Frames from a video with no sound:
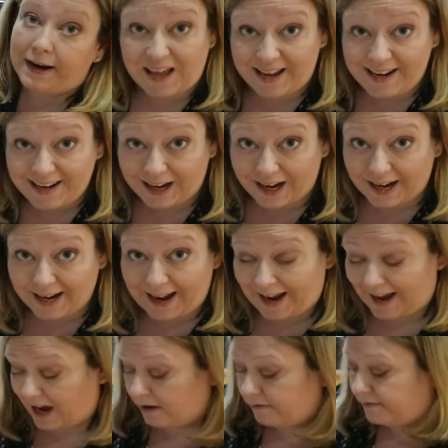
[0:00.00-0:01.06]
Then I
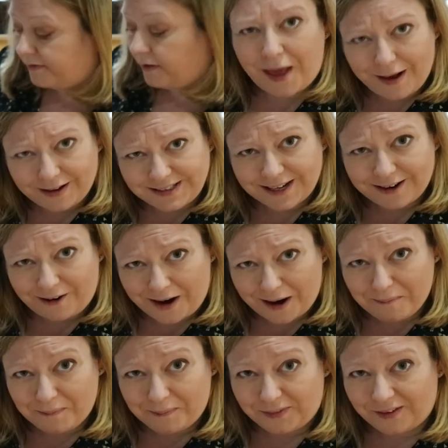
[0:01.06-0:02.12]
have 30
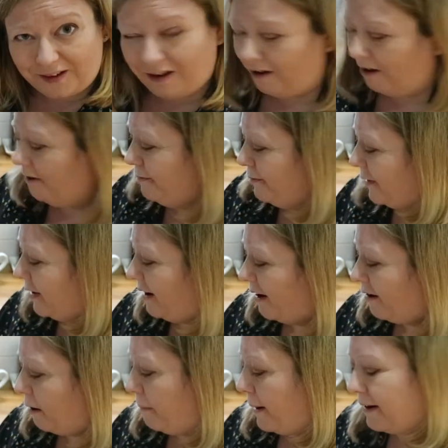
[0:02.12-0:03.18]
grams of
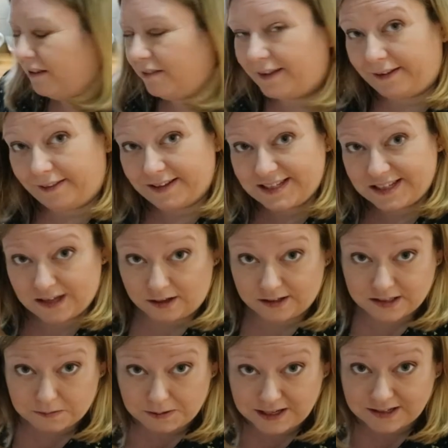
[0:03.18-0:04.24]
cocoa powder. Now this is
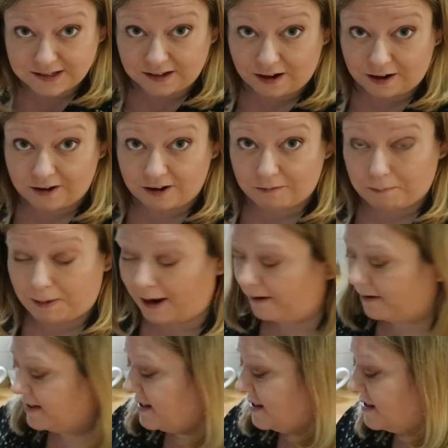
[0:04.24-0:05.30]
unsweetened cocoa
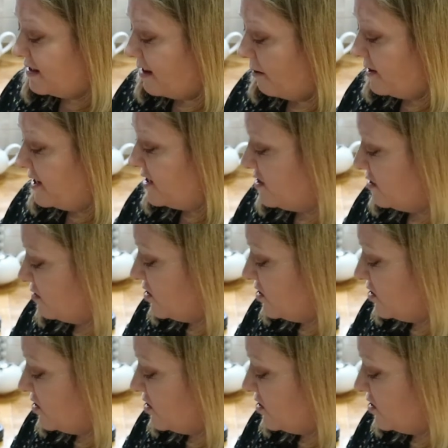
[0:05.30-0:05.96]
powder, so there's no additional